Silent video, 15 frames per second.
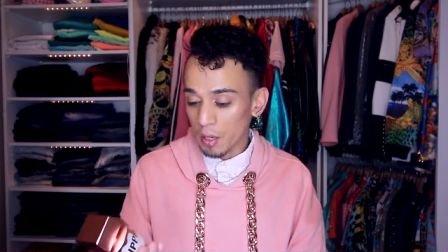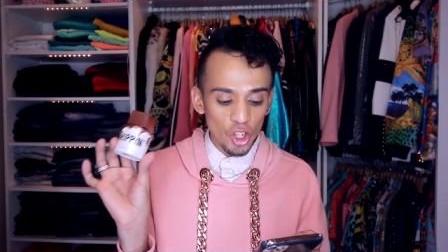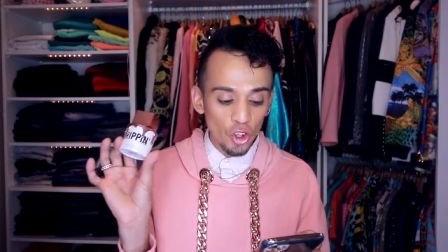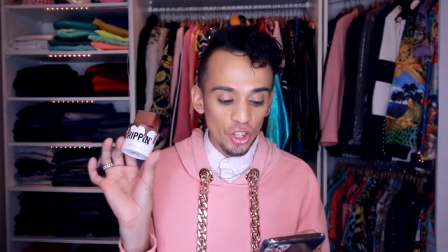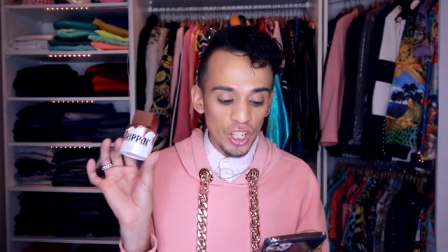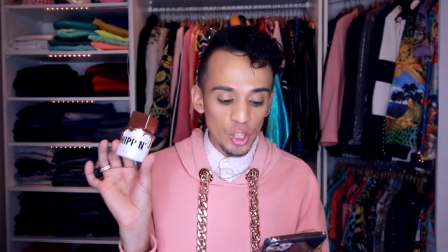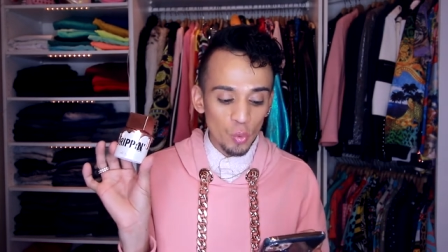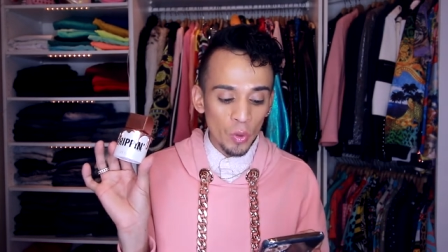So
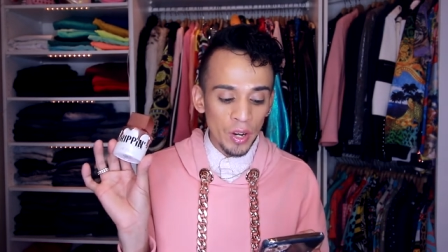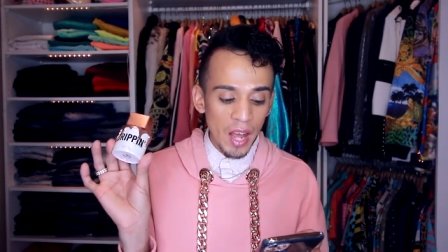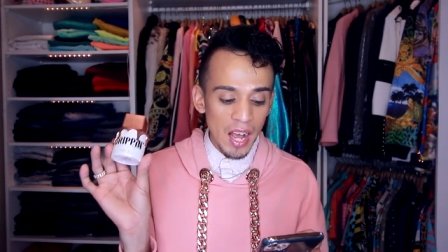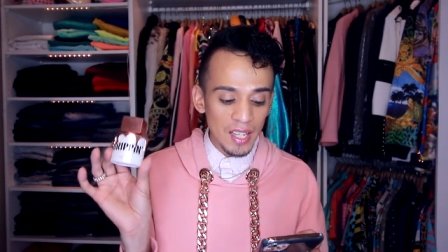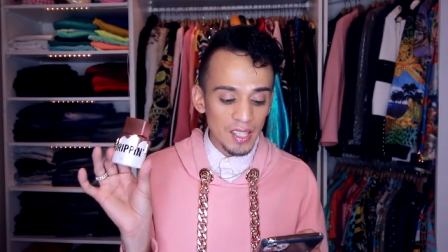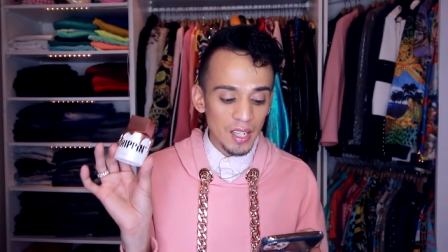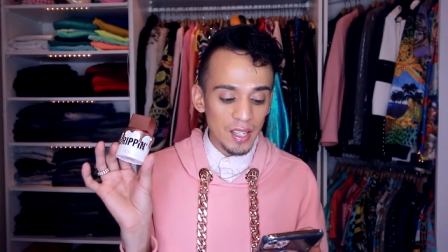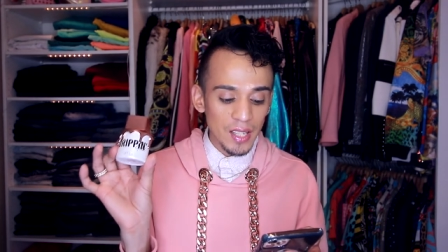this one
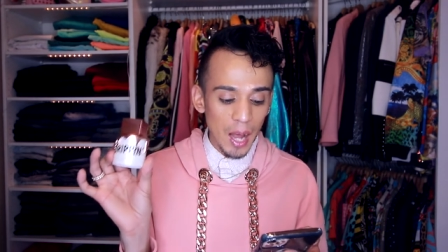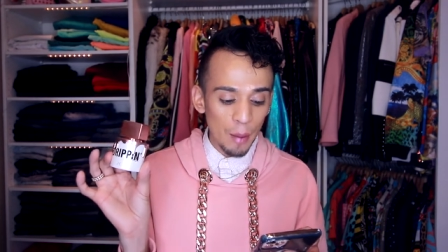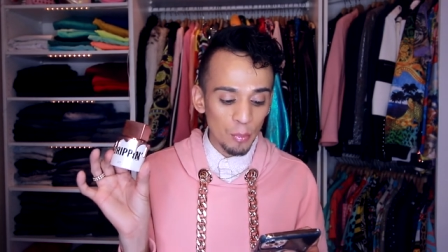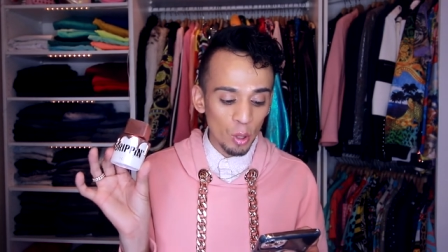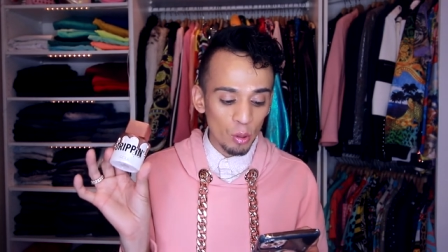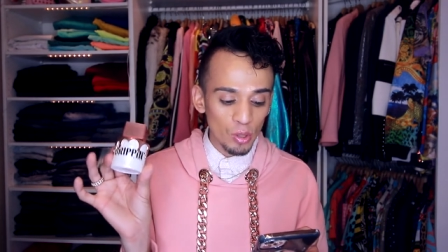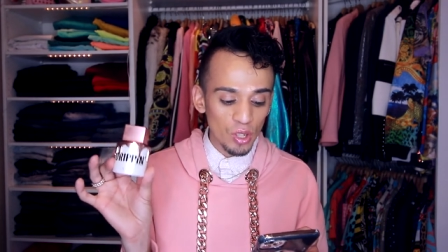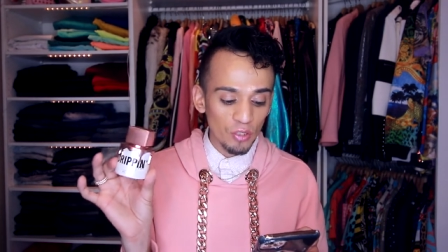has top
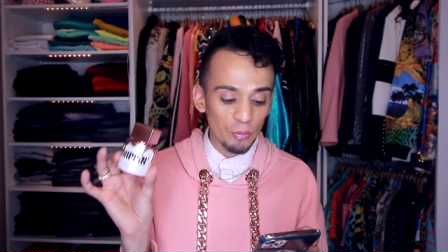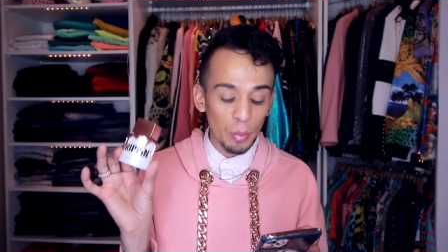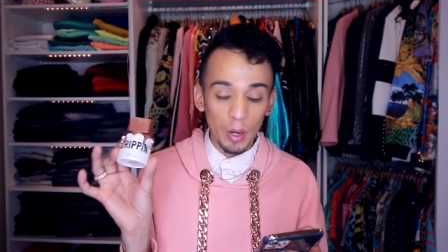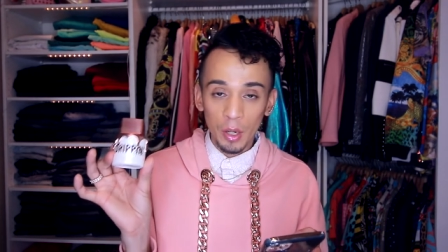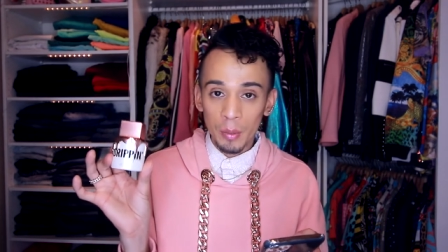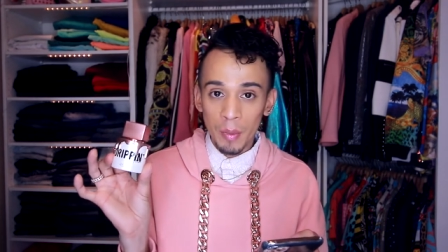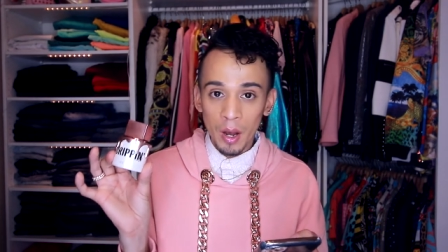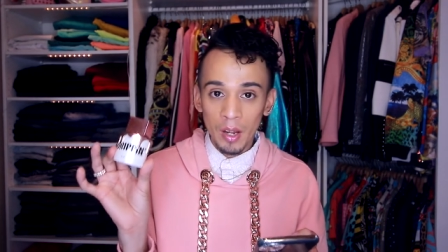notes of
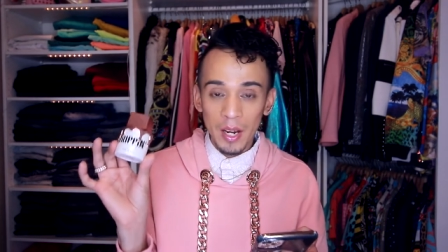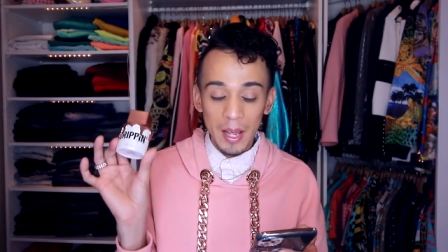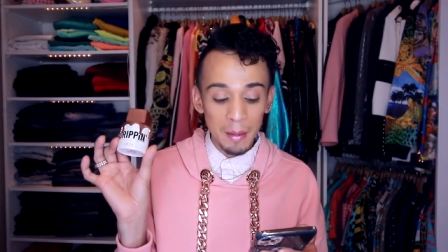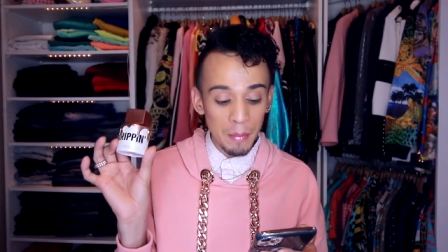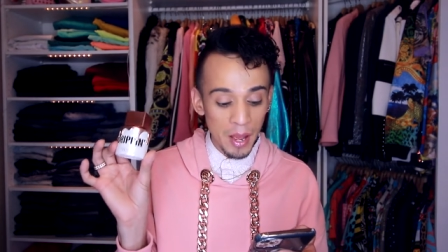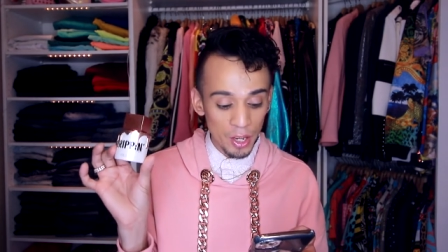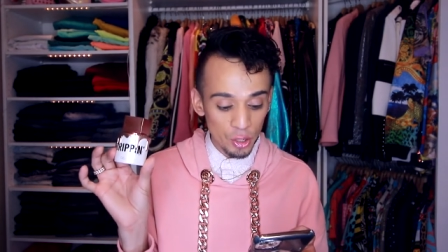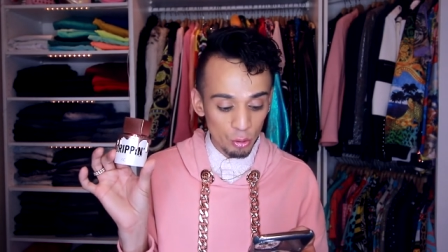bergamot
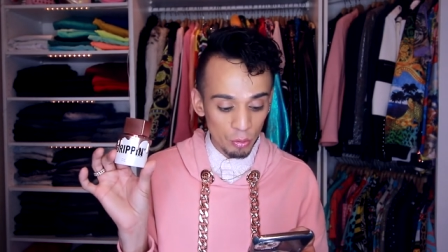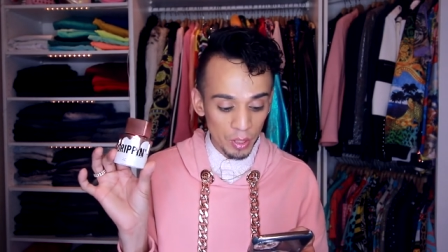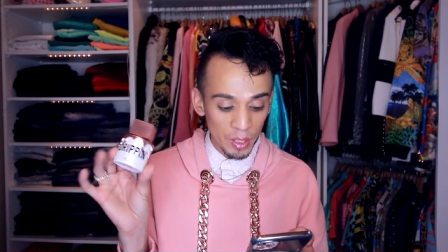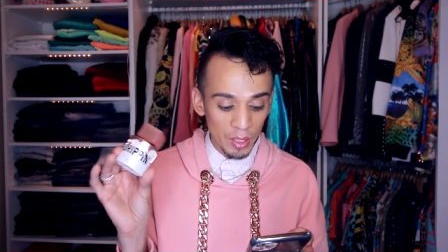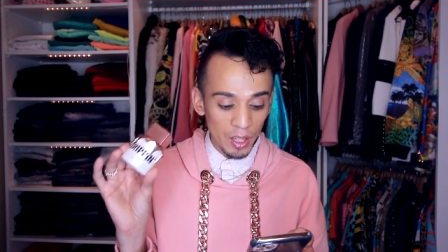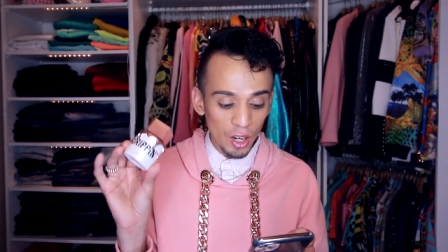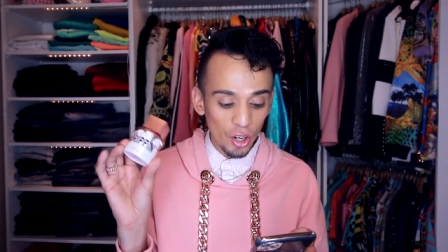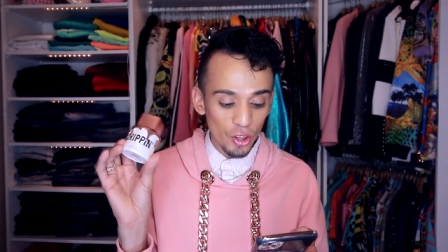and
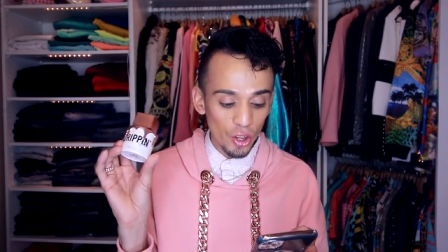mandarin.